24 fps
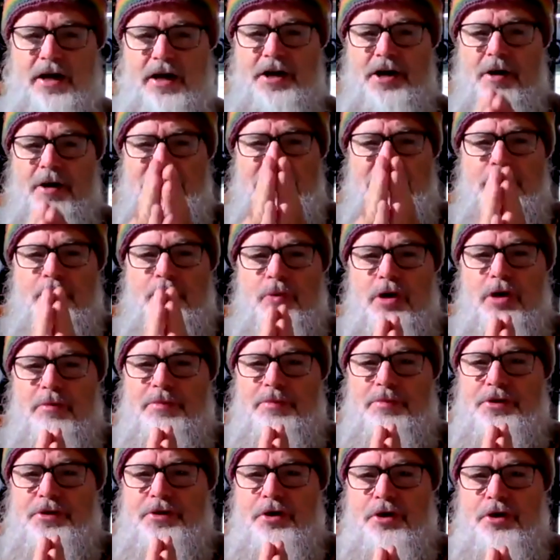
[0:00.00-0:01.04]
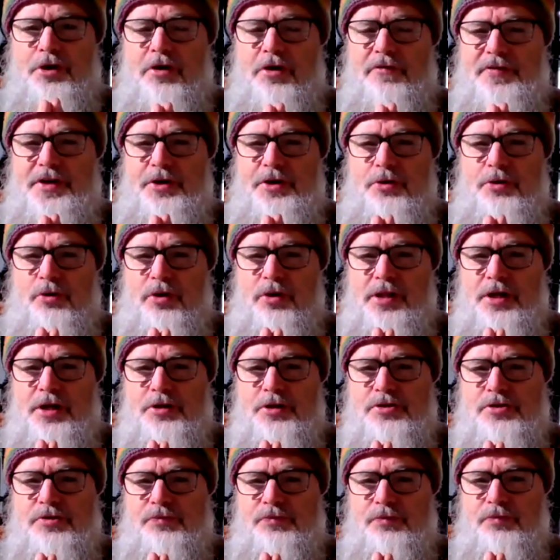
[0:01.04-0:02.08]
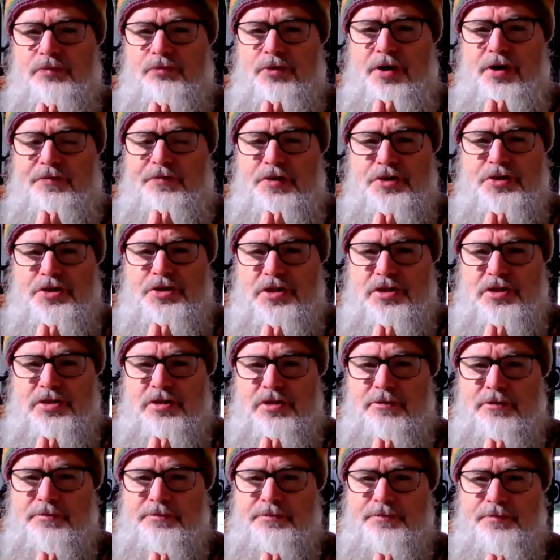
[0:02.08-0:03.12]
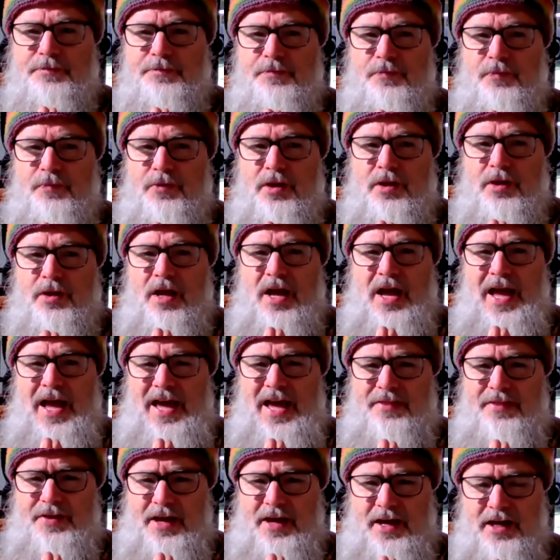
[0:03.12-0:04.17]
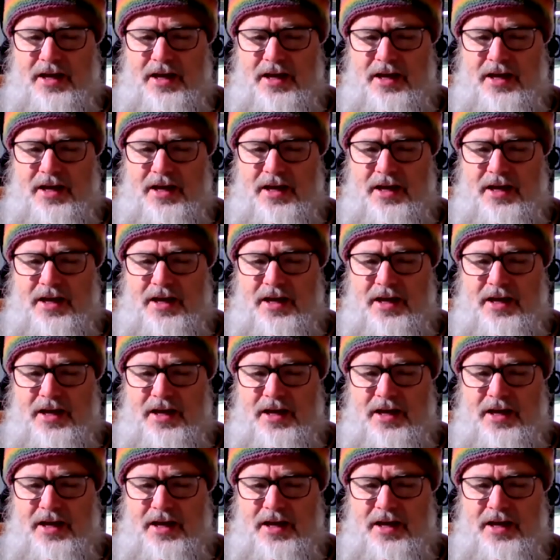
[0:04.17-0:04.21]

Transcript: and I'm in the world but not of it in all those references. How